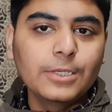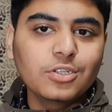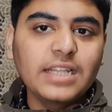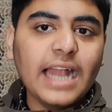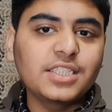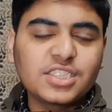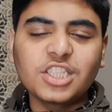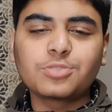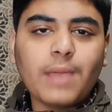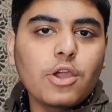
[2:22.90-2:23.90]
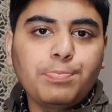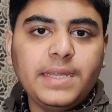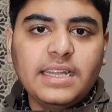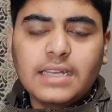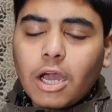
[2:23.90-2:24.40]
So that's just my
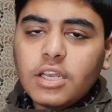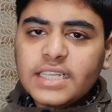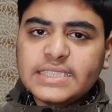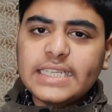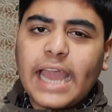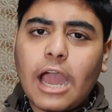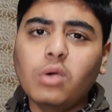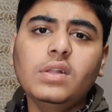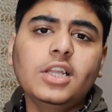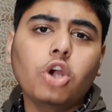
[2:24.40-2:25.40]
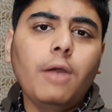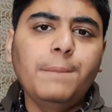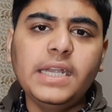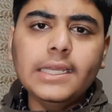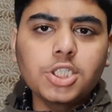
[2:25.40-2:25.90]
opinion. Now let's see how well the
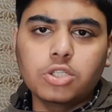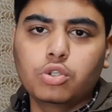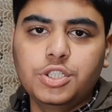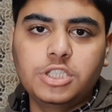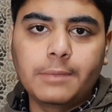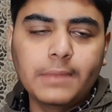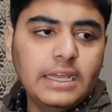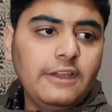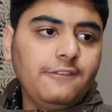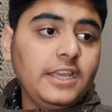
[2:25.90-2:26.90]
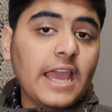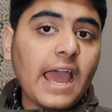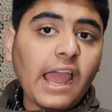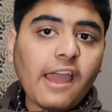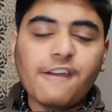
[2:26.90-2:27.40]
competition holds up. We
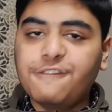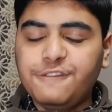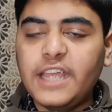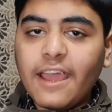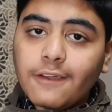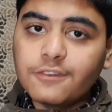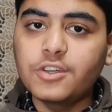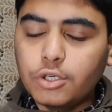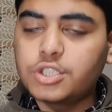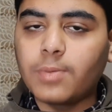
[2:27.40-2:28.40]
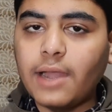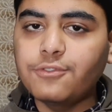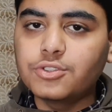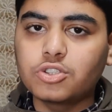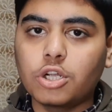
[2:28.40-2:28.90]
have good
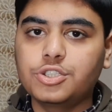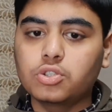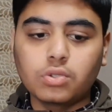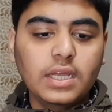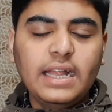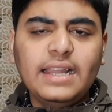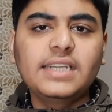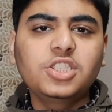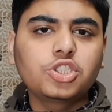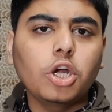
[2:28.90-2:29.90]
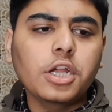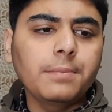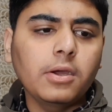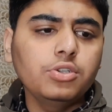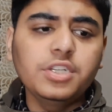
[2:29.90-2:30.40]
smartphones also. Let's just talk
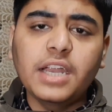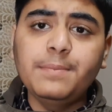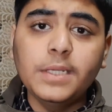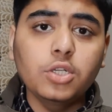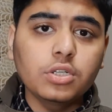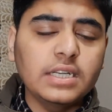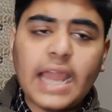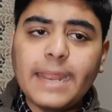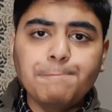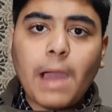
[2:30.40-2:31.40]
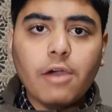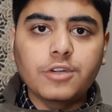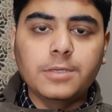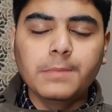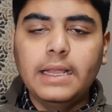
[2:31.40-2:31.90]
about the Redmi Note 9
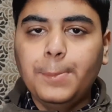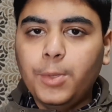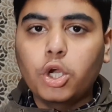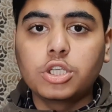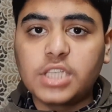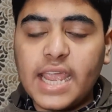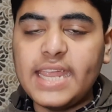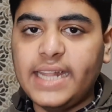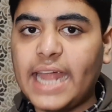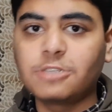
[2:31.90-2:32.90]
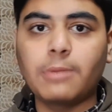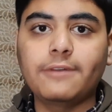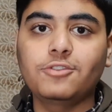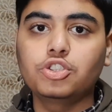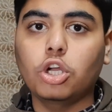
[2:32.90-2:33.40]
Power, because hey, that
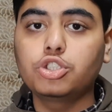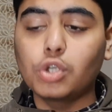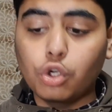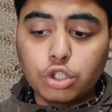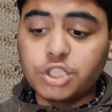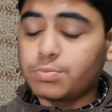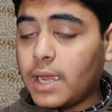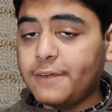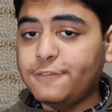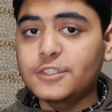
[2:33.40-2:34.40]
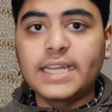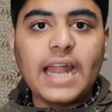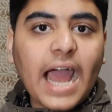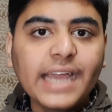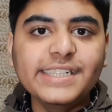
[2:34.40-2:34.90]
smartphone is also a good smartphone
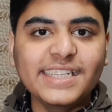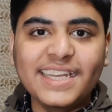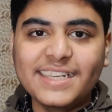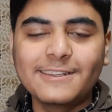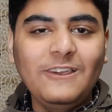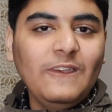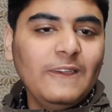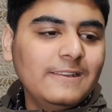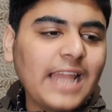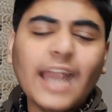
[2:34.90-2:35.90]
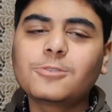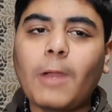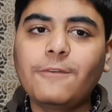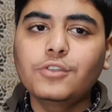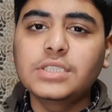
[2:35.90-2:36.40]
and I think that
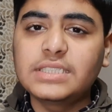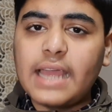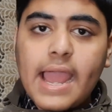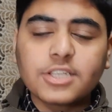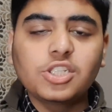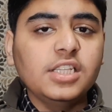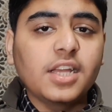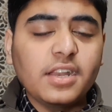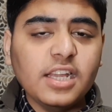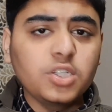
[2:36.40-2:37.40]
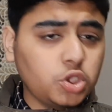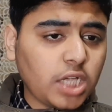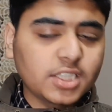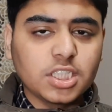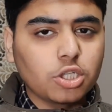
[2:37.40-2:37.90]
smartphone is actually the real
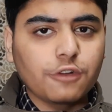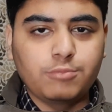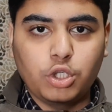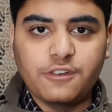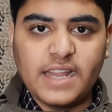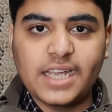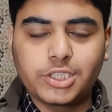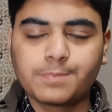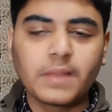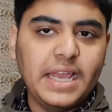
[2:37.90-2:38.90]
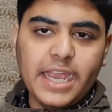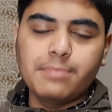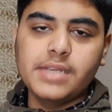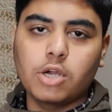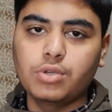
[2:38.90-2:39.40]
successor of Moto 1 Action.
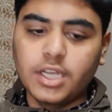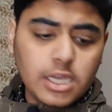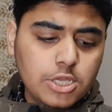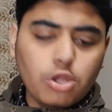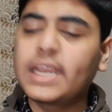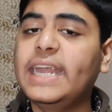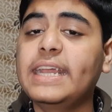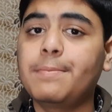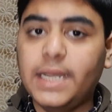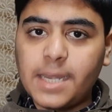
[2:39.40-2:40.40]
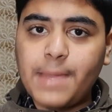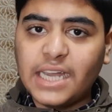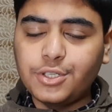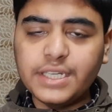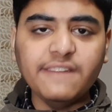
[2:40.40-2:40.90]
Hear me out. You're getting a better
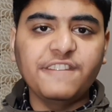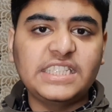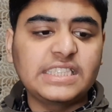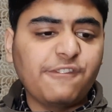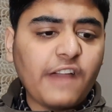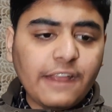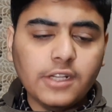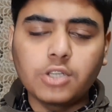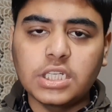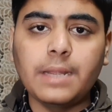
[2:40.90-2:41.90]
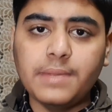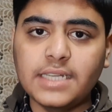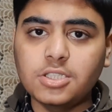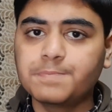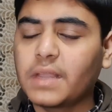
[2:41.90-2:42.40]
battery, which is a 5000
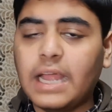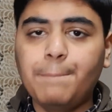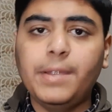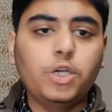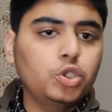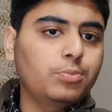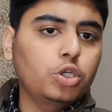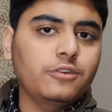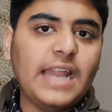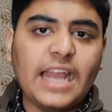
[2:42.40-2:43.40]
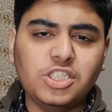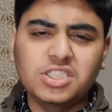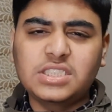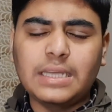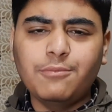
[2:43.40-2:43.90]
mAh compared to the Moto 1
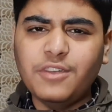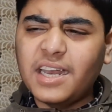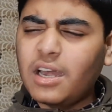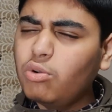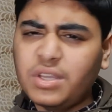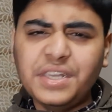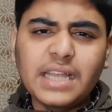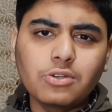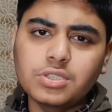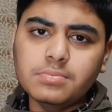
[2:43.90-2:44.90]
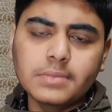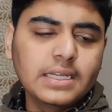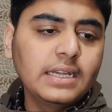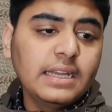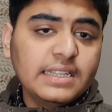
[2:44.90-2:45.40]
Action somewhere around 3000.
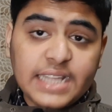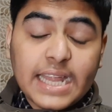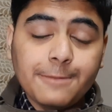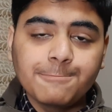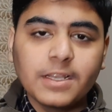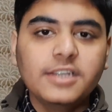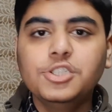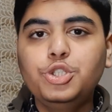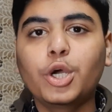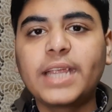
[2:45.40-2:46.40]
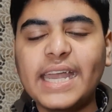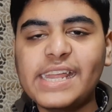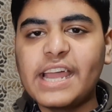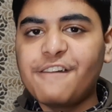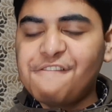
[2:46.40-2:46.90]
Then you're
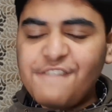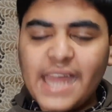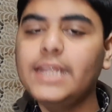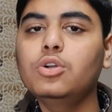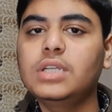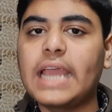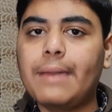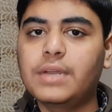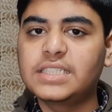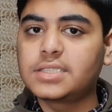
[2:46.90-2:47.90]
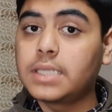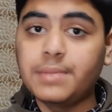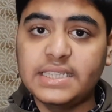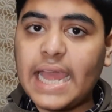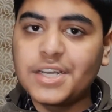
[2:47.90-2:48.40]
getting a very good camera
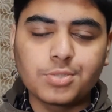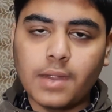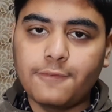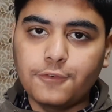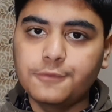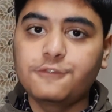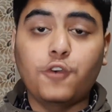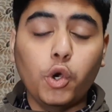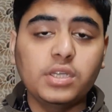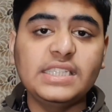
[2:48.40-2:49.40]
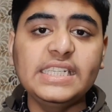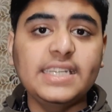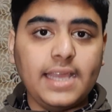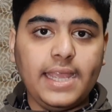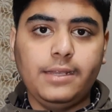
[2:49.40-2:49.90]
system in that smartphone,
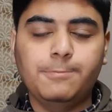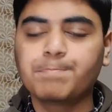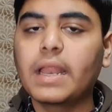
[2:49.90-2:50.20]
48.